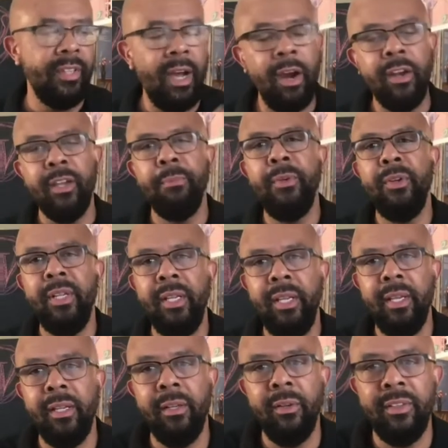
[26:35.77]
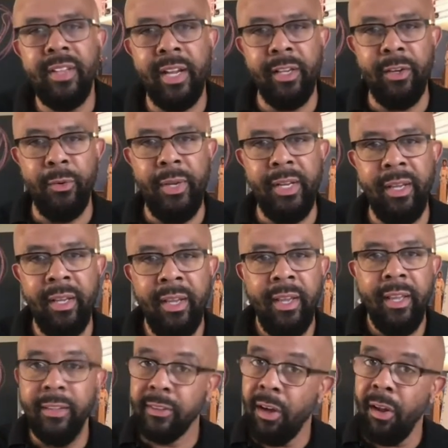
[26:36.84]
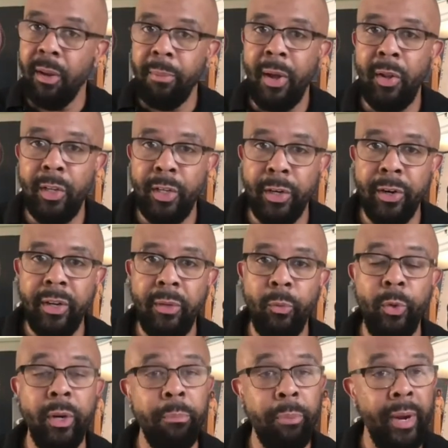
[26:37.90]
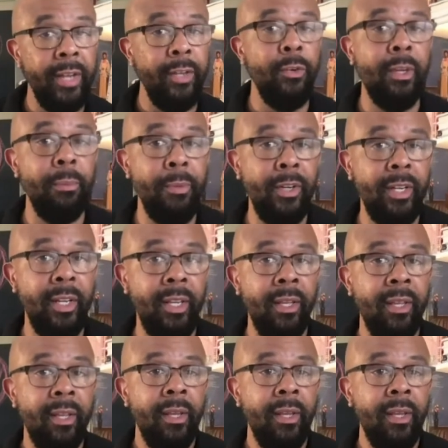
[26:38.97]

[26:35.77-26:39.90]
Our community in Santa Clarita is all about learning. We're a brand new community.